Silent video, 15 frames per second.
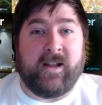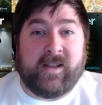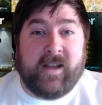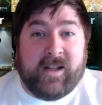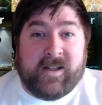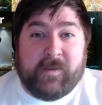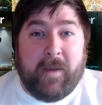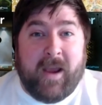
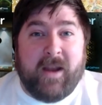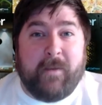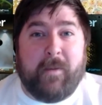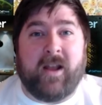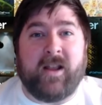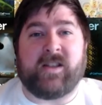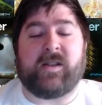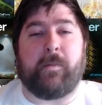It's made
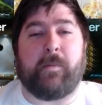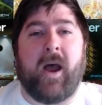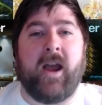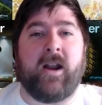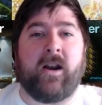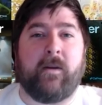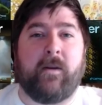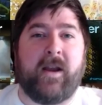by the
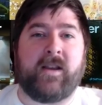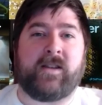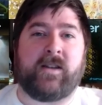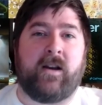spider based